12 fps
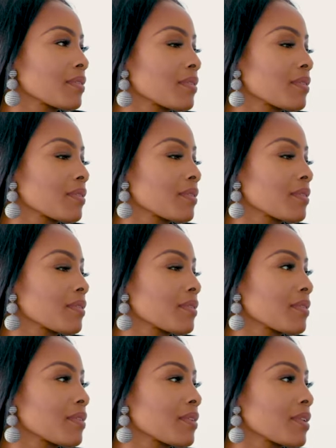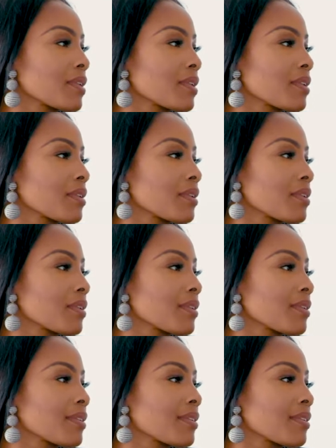
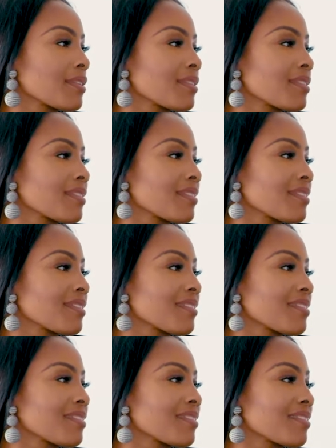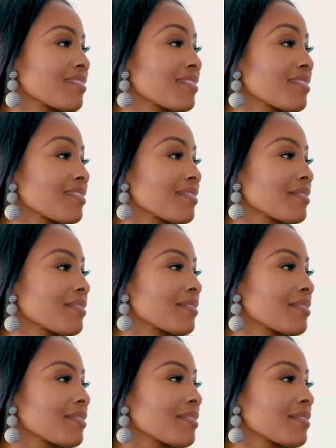
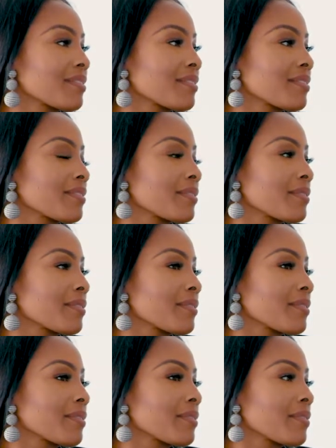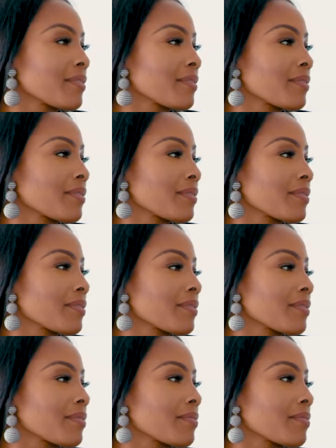This person isn't speaking.